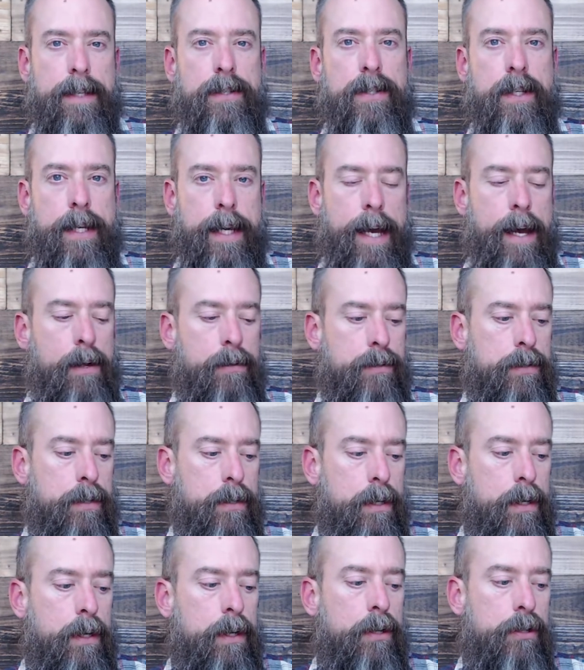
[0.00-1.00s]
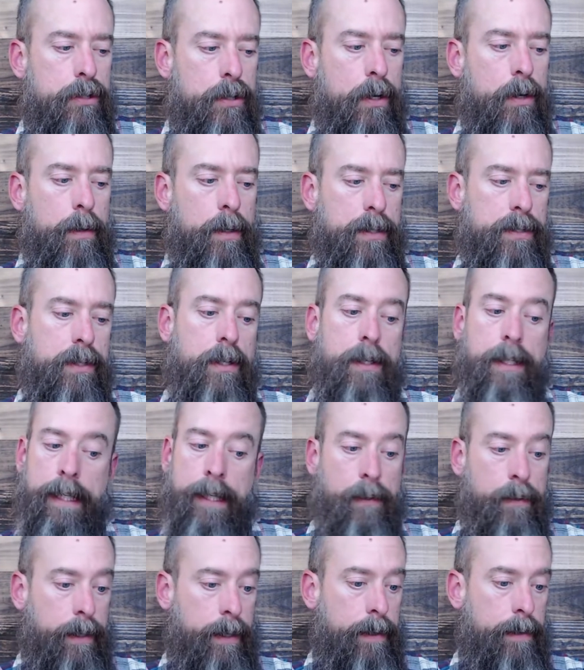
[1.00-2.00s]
accounts show us clearly.